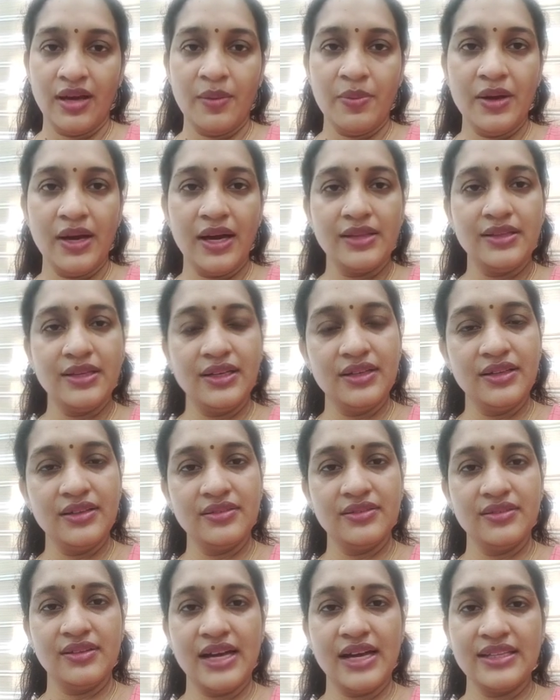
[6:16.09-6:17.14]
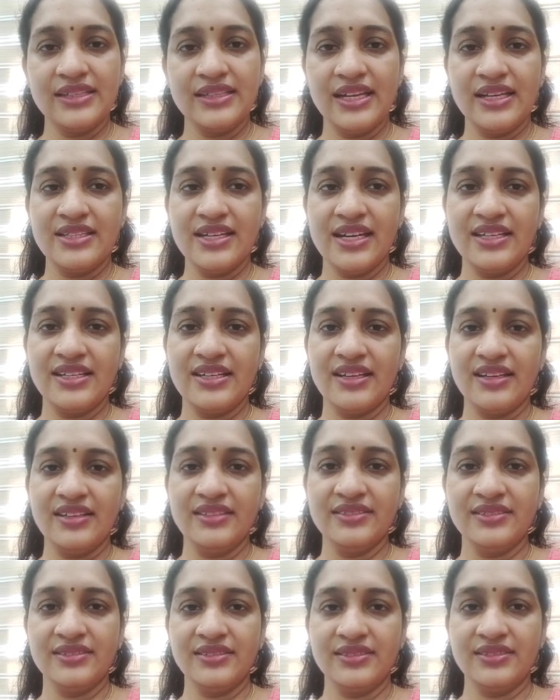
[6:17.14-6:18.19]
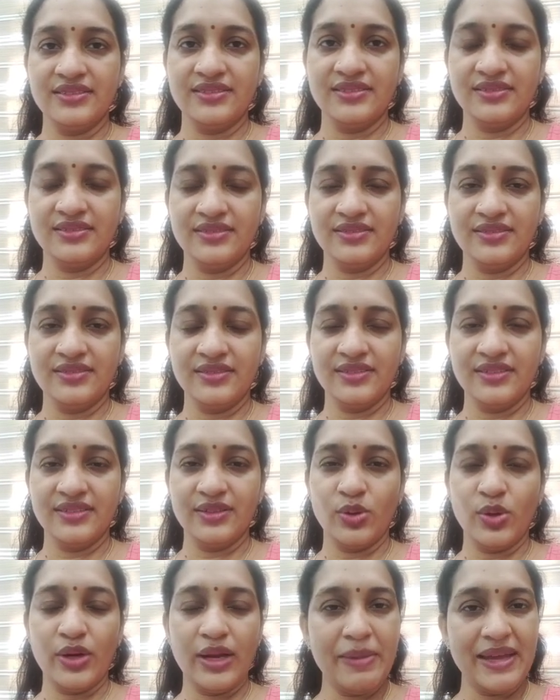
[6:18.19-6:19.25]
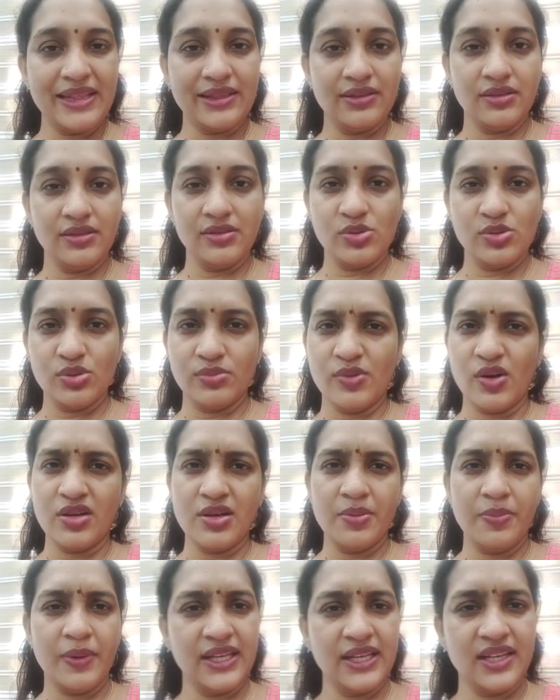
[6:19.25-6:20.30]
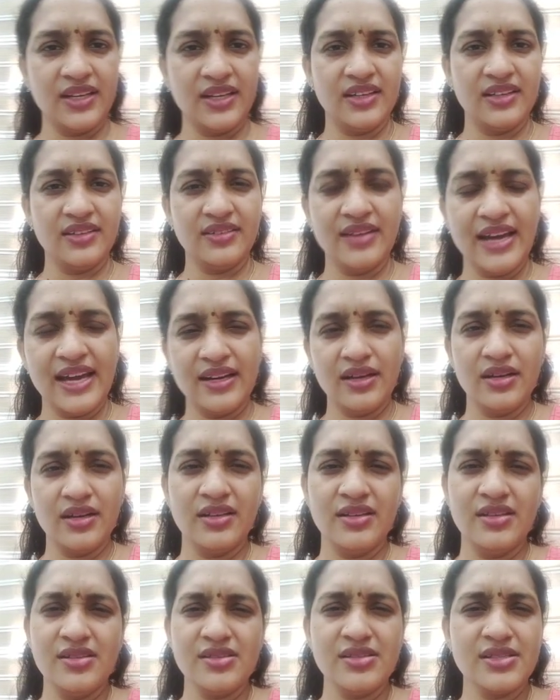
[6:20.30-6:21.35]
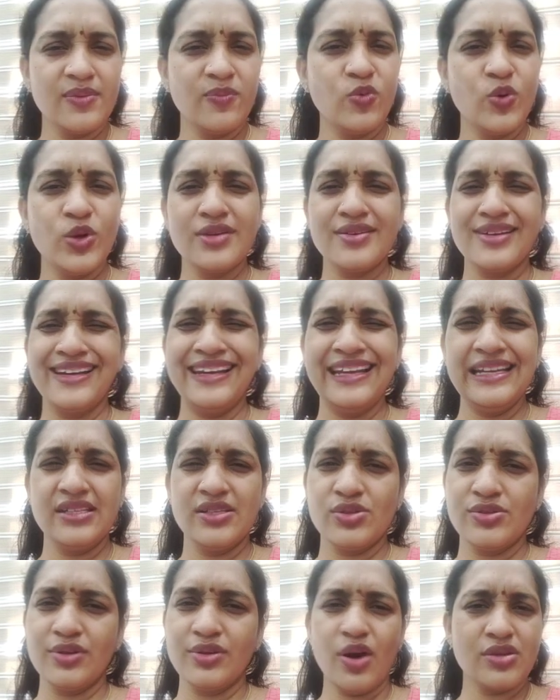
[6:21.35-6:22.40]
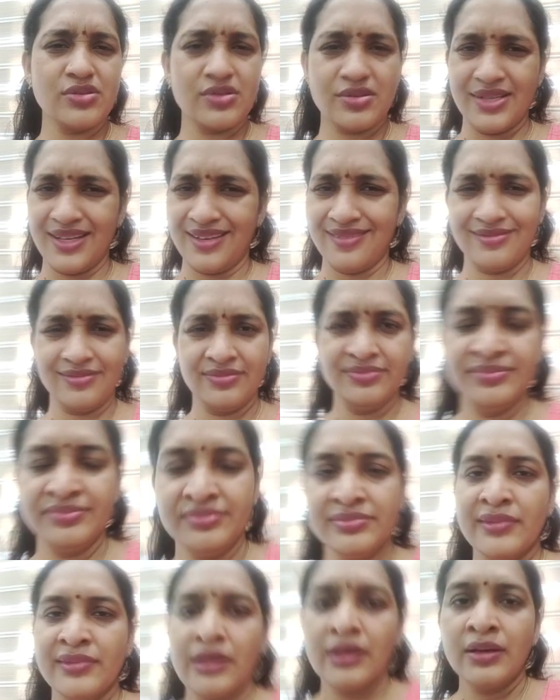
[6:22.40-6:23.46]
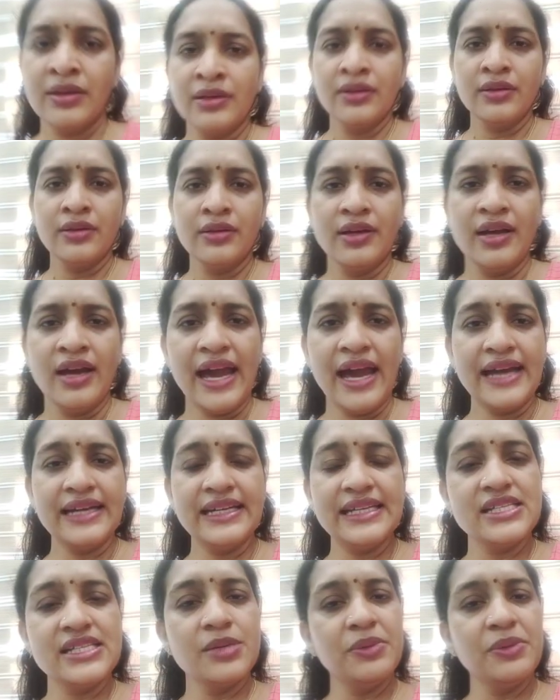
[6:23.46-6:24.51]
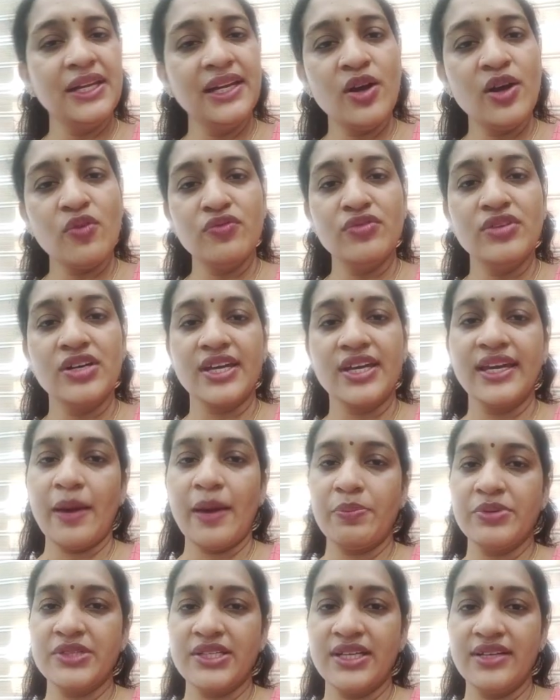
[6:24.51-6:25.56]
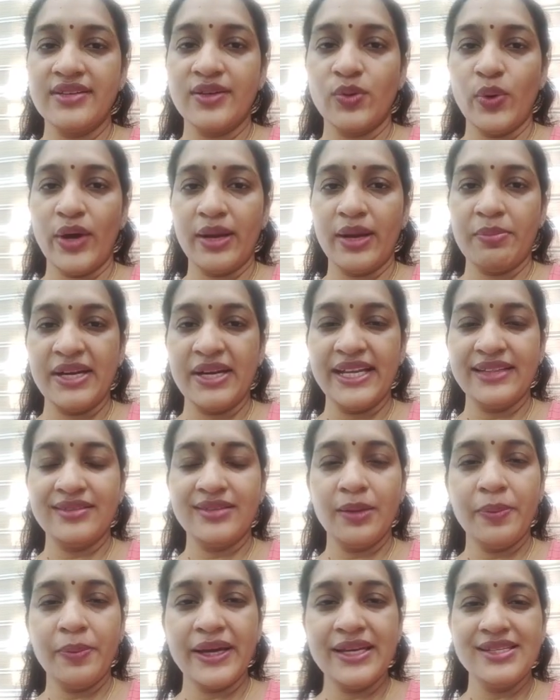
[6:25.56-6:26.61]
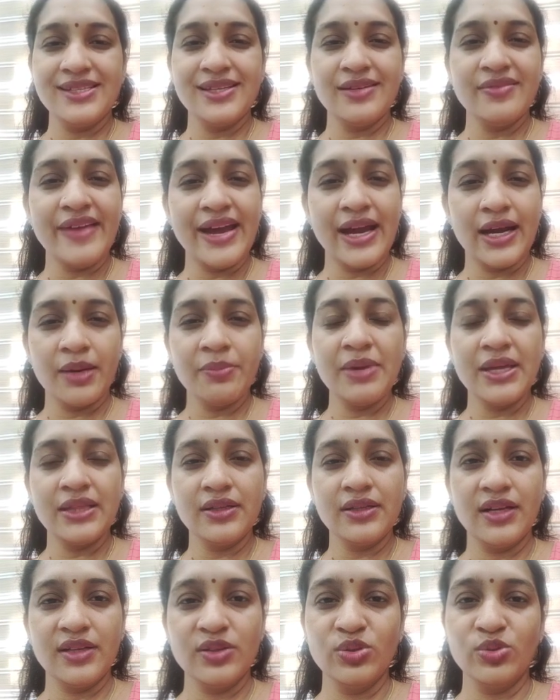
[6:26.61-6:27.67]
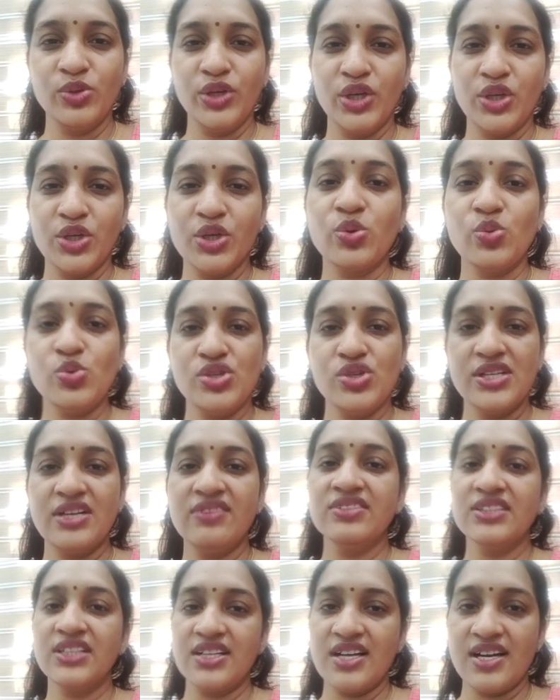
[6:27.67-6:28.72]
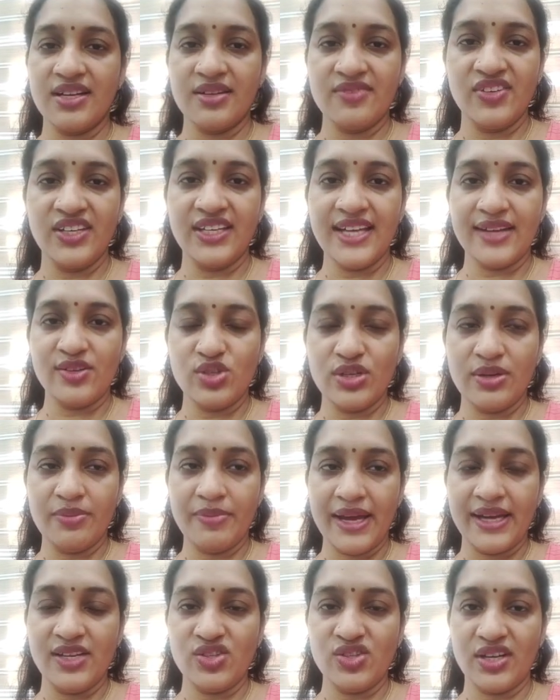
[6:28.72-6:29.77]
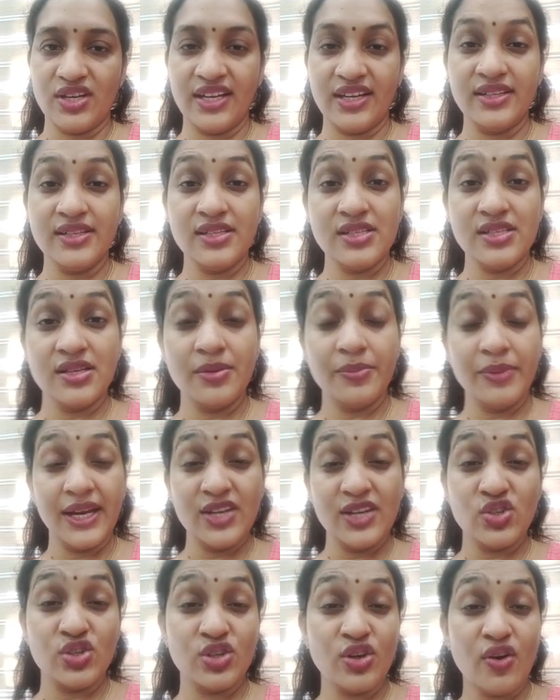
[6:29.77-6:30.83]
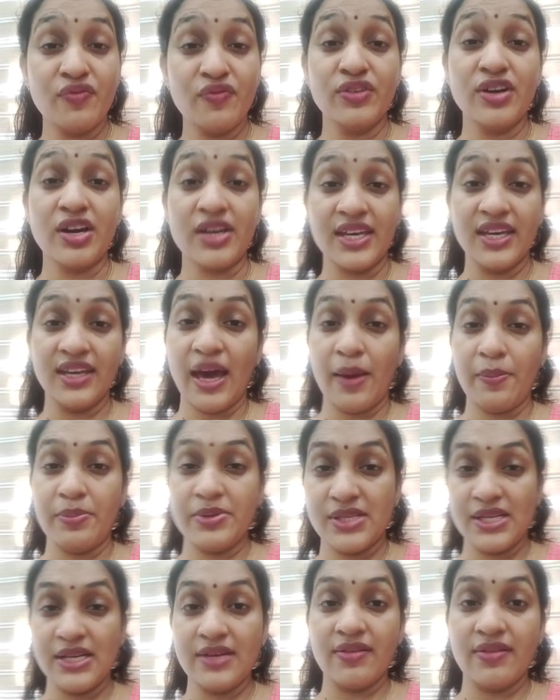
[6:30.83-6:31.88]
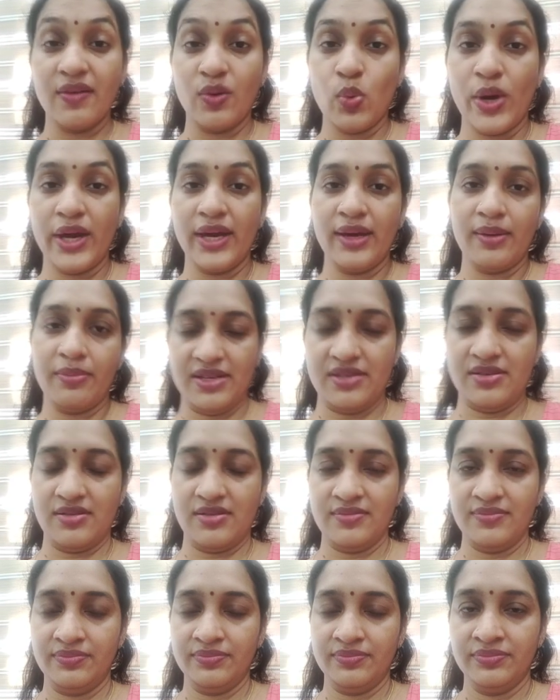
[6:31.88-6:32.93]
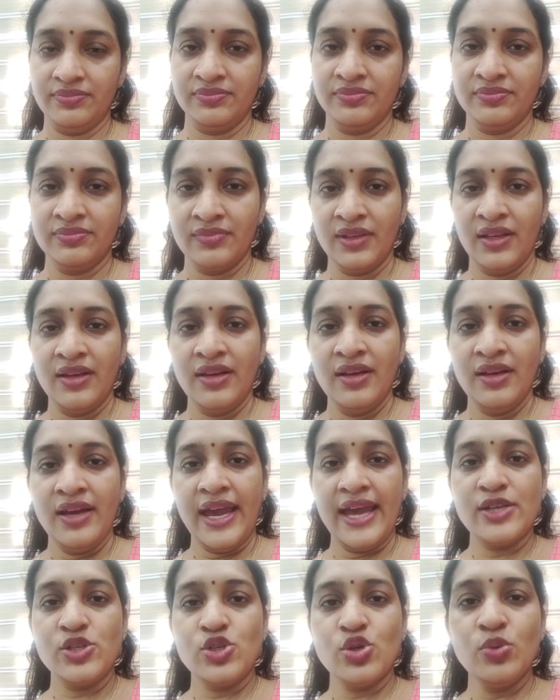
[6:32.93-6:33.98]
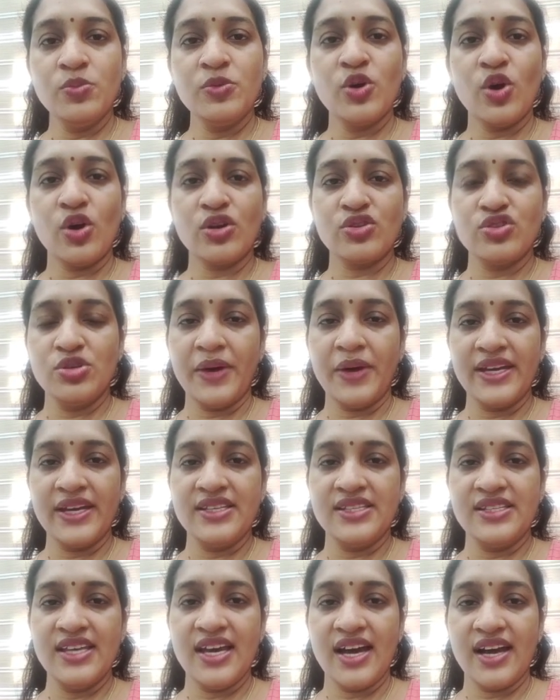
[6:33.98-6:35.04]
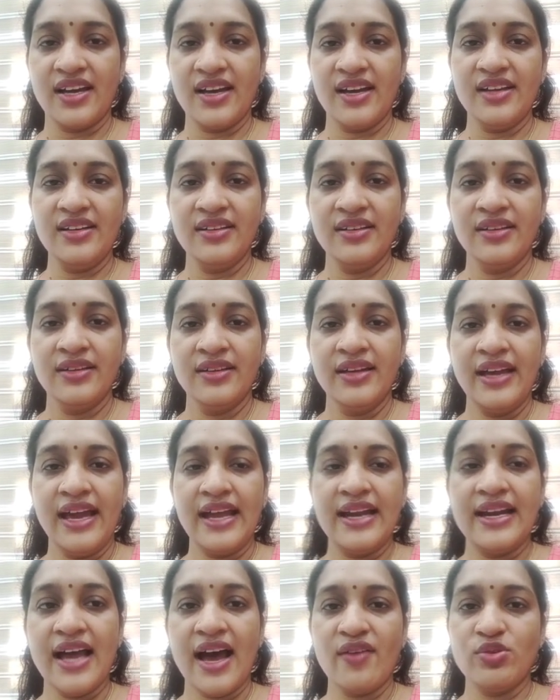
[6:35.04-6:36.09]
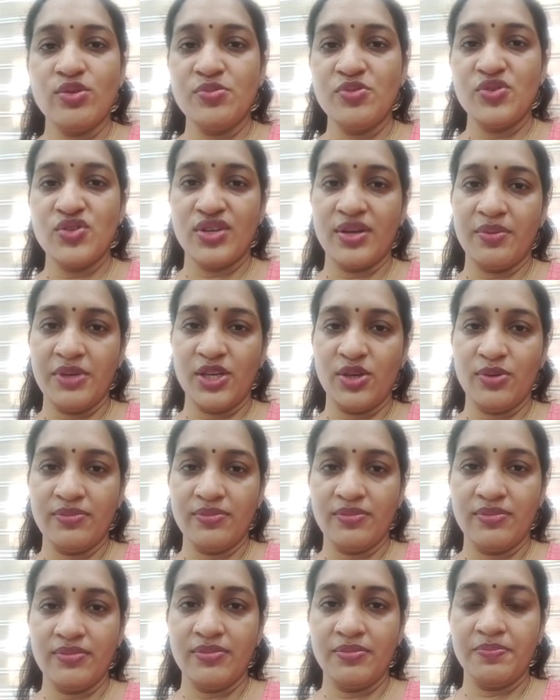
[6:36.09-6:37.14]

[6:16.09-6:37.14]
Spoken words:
So, there are some methods. And it is somewhat related to costing. And determining of working capital requirement. How much money is needed is a crucial work for a financial manager. Determination of working capital requirement. How much money is needed is a little bit.